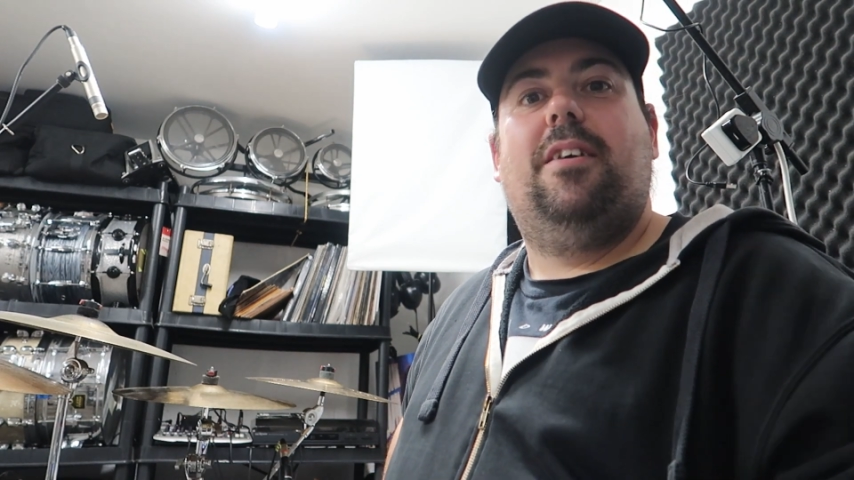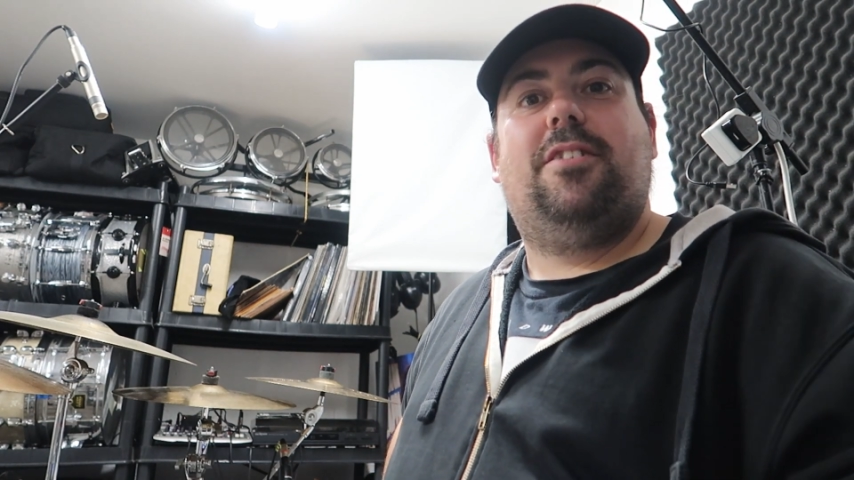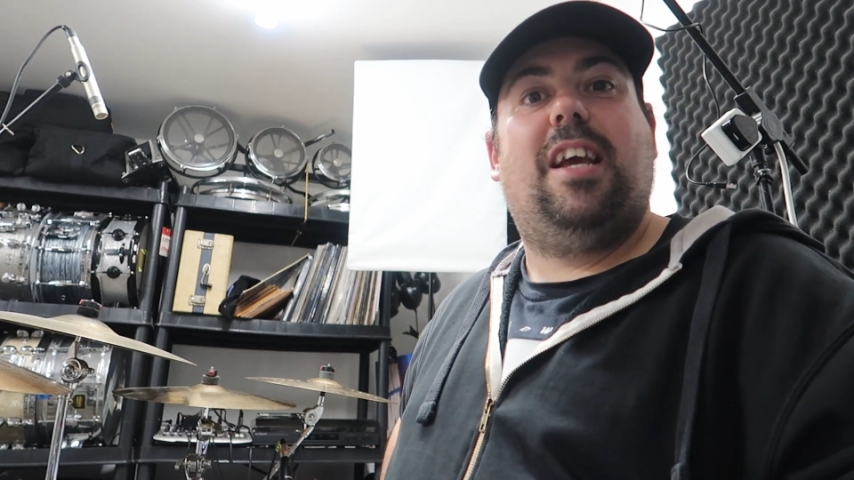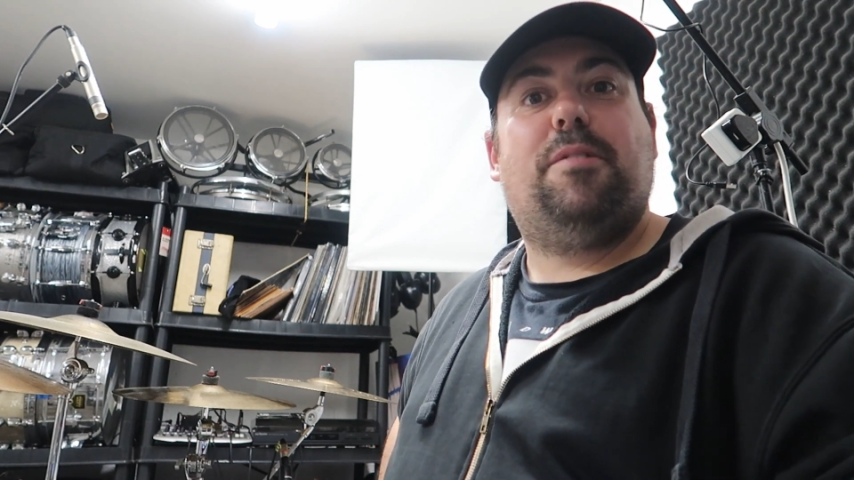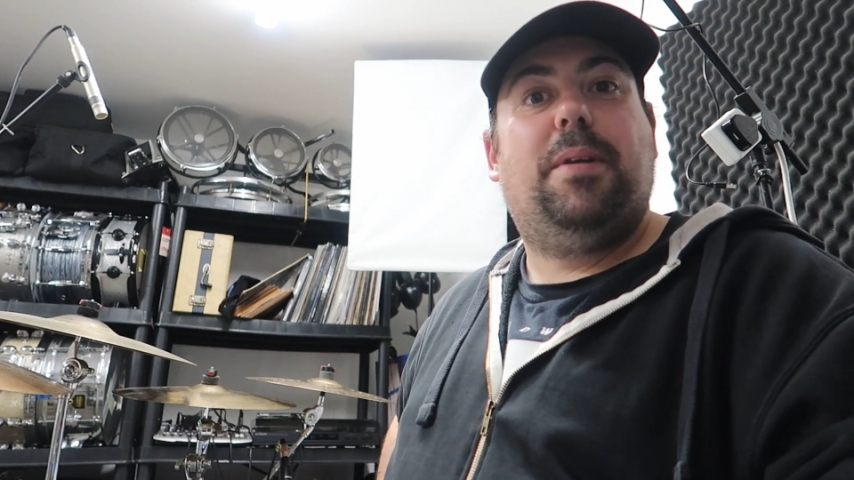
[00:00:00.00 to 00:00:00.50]

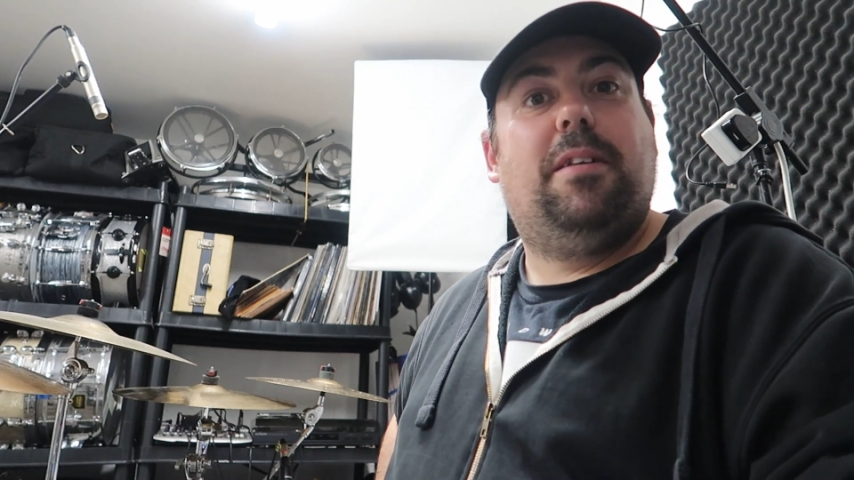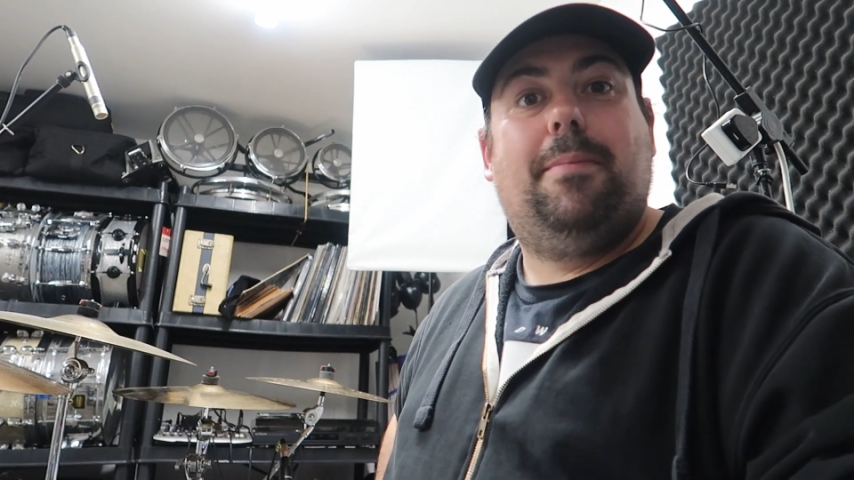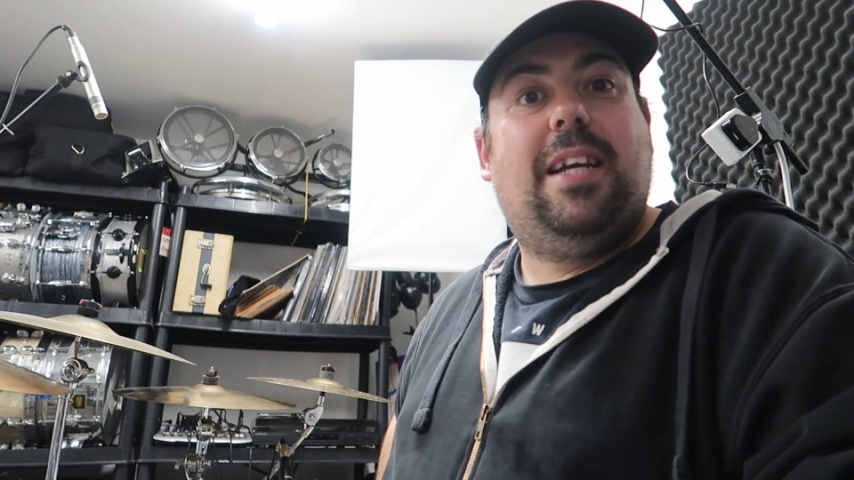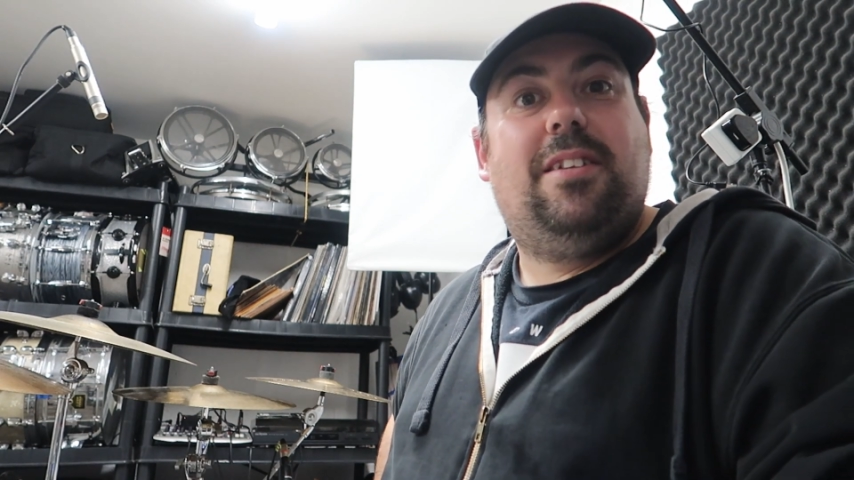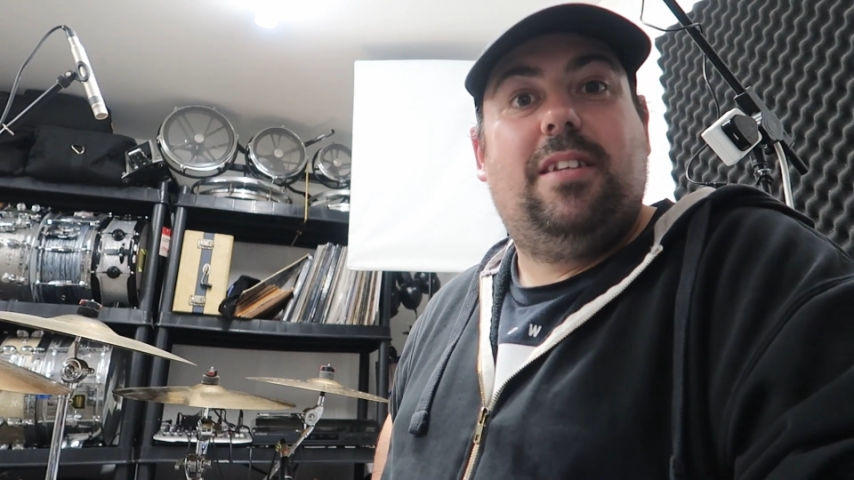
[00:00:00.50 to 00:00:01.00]
So yeah, it's been an
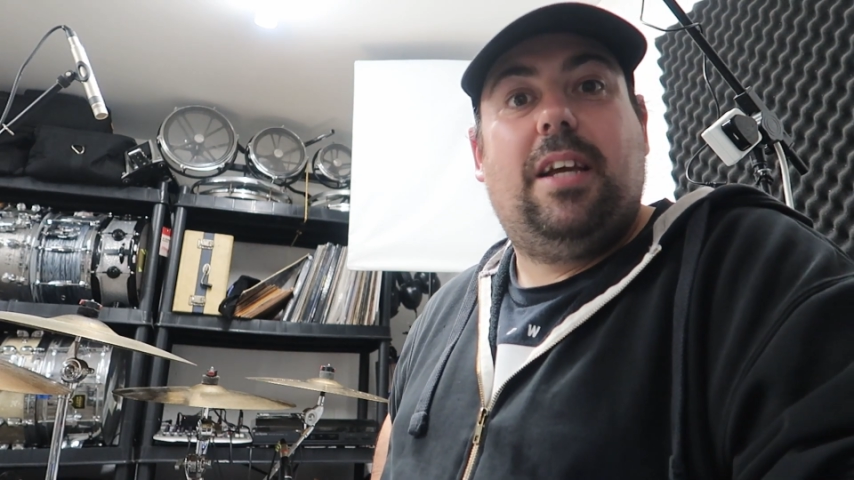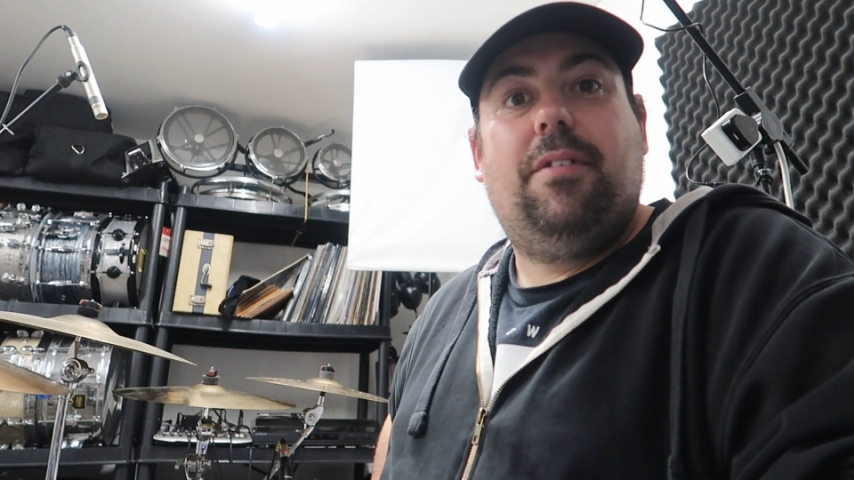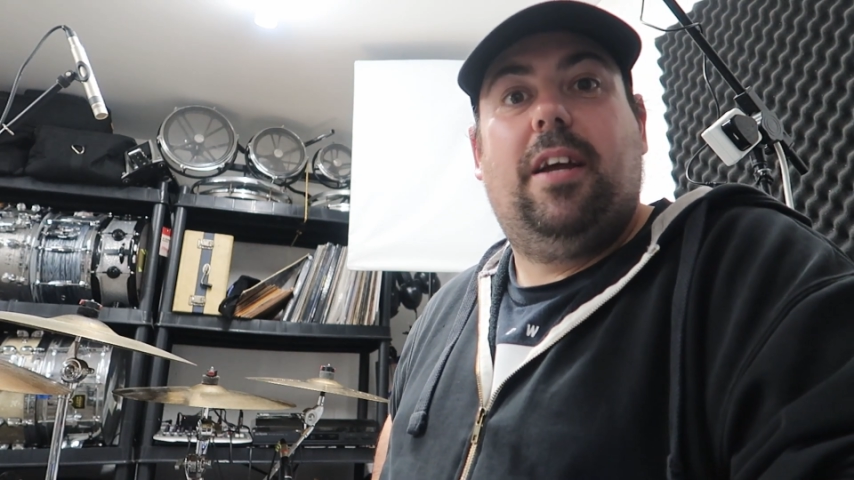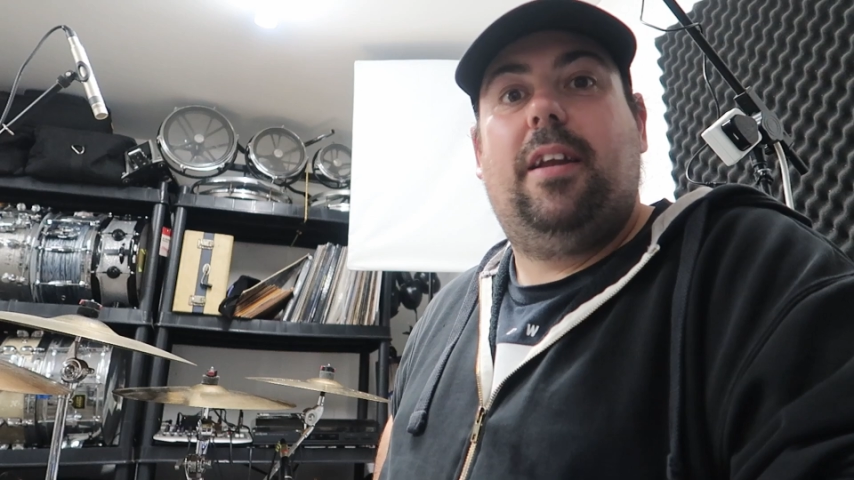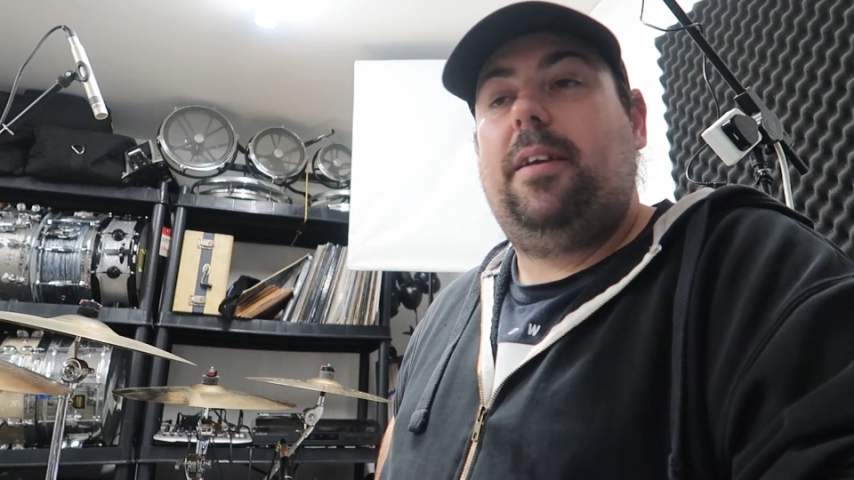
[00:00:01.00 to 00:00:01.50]
amazing day
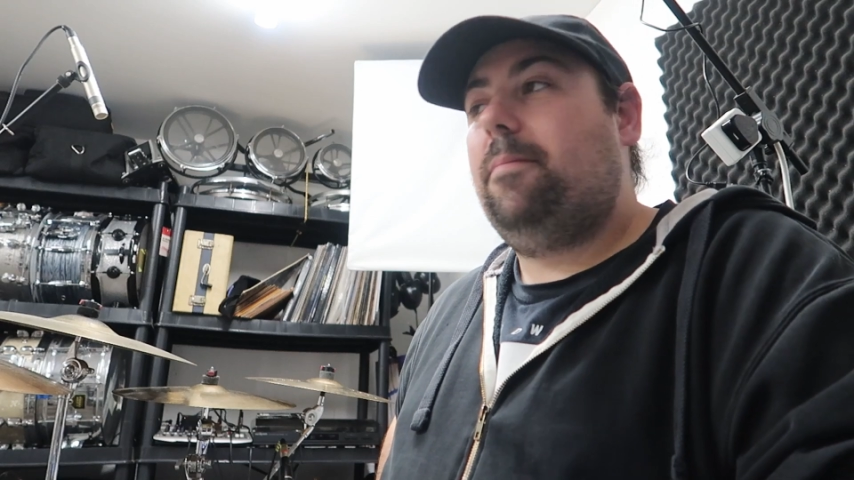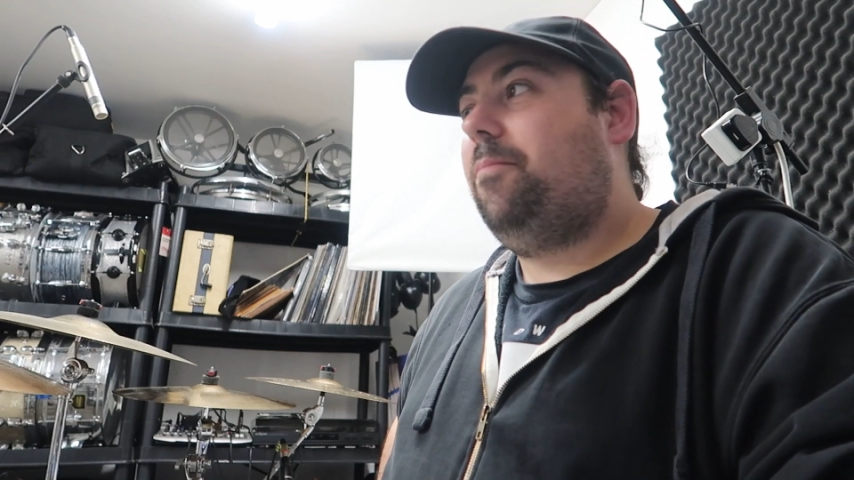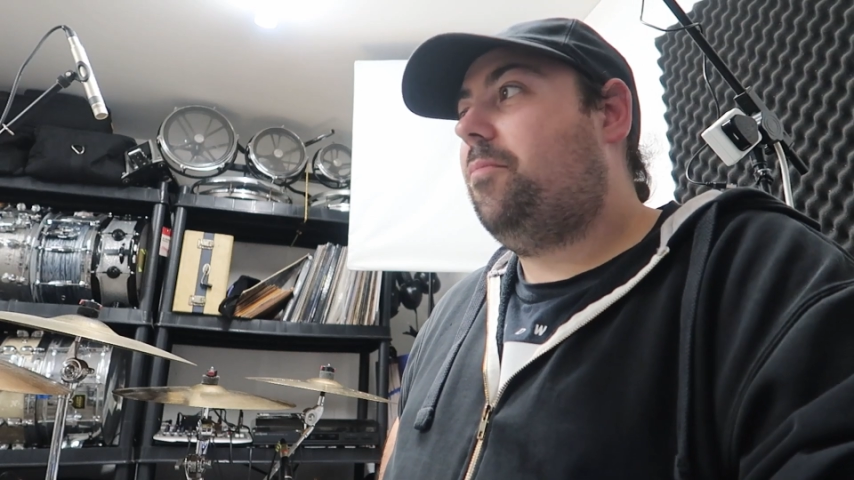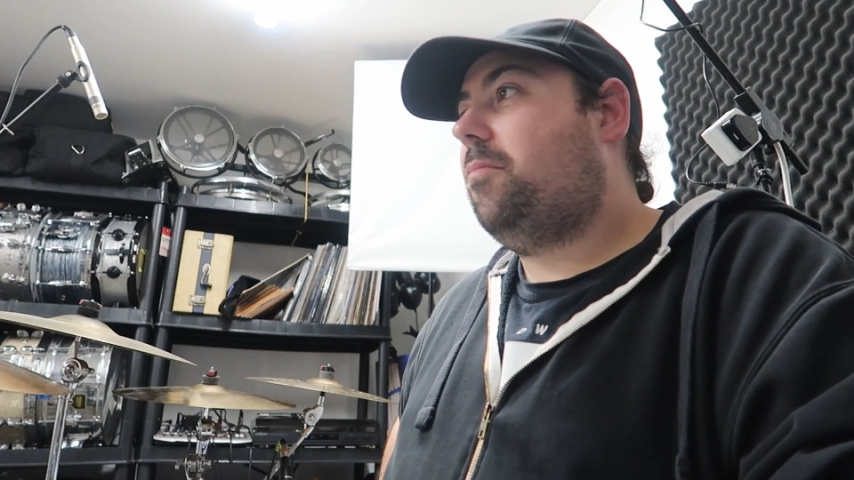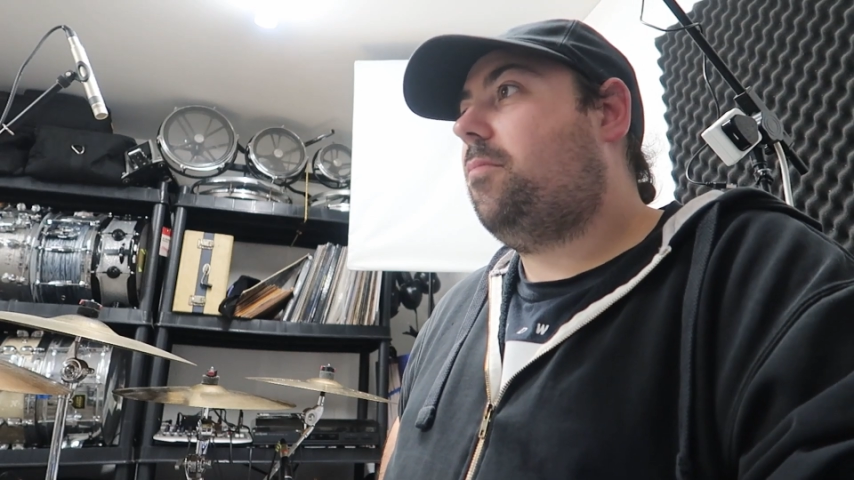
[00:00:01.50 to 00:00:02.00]

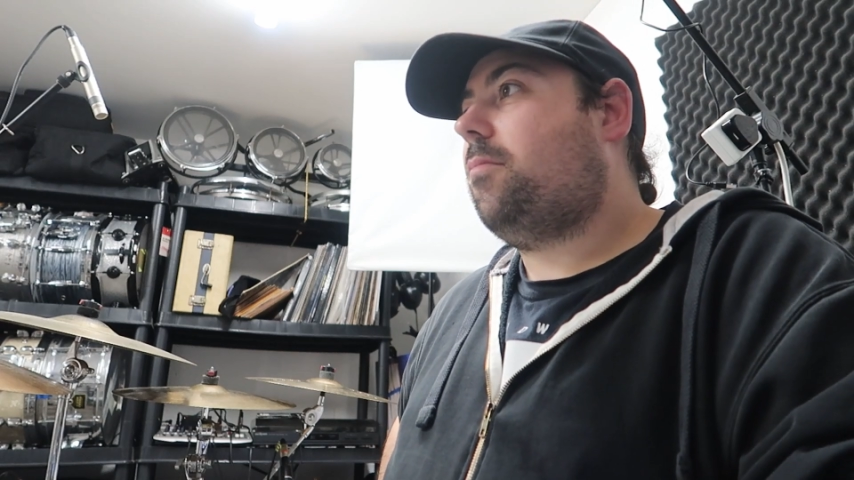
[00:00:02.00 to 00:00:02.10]
really.